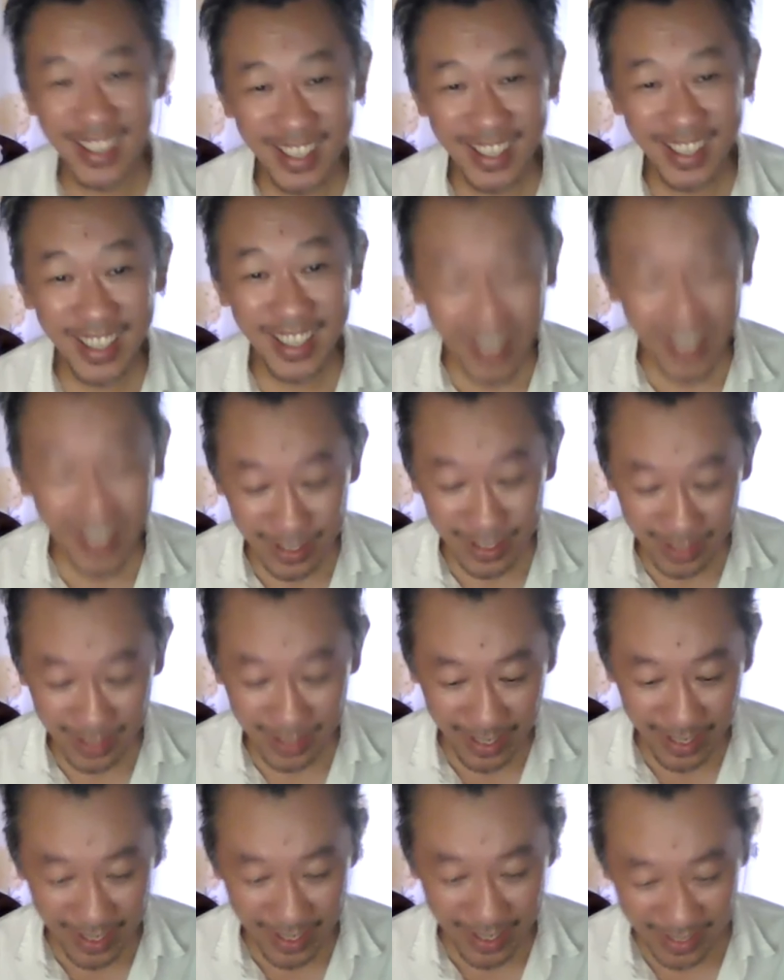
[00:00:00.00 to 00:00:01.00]
Yes,
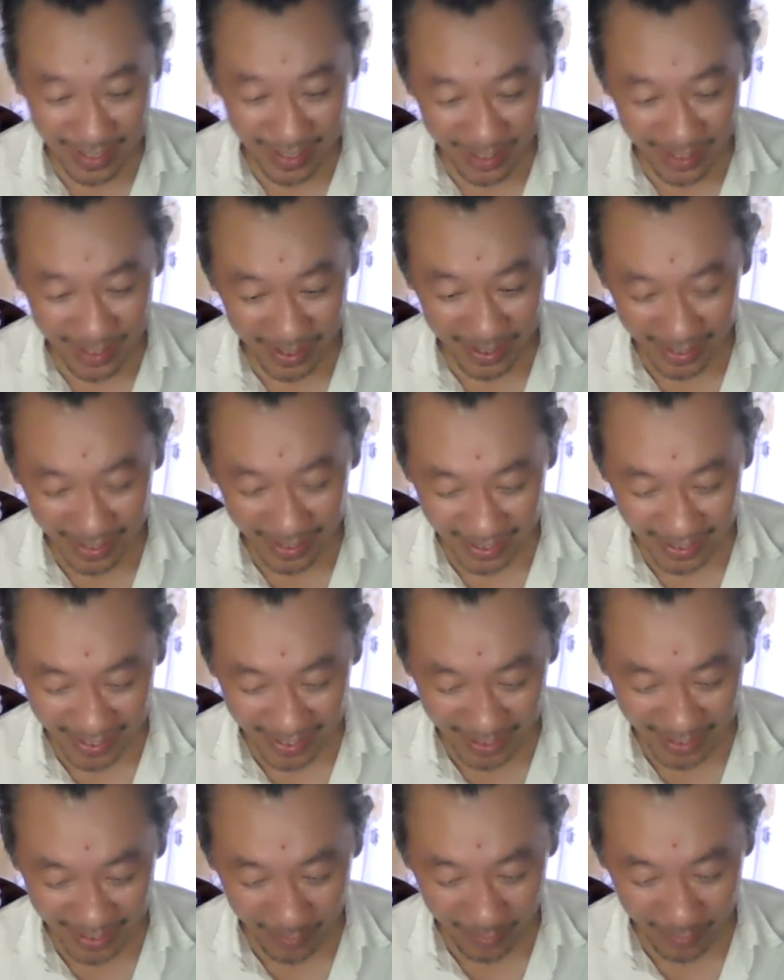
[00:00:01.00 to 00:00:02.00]
yes,
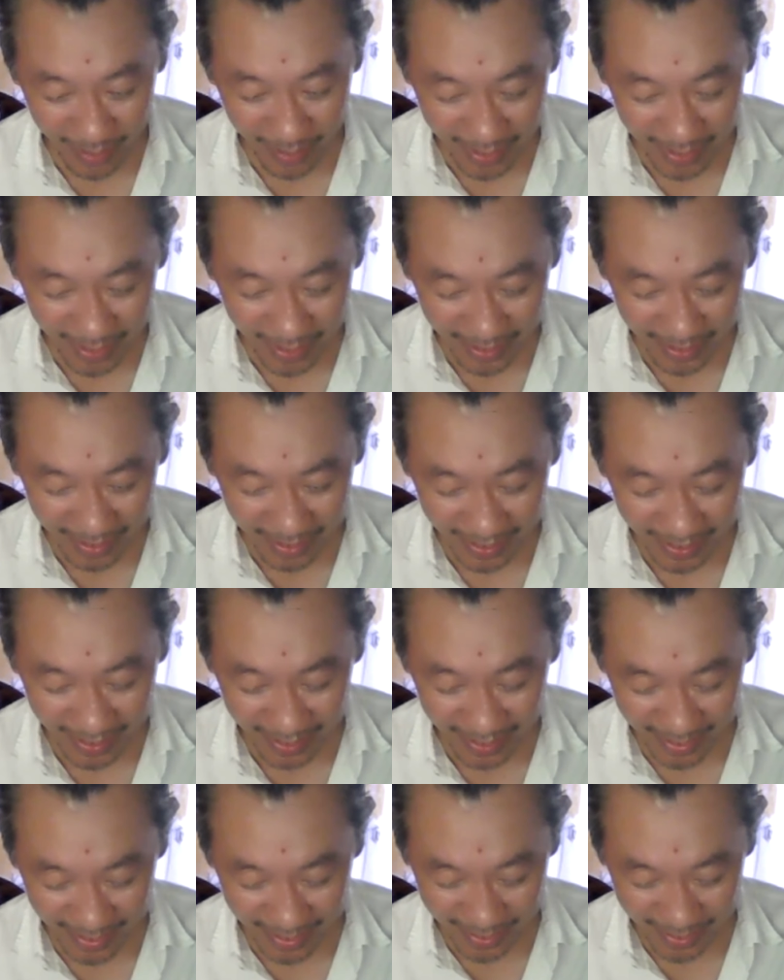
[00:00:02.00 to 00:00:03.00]
Shakti, divine Shakti.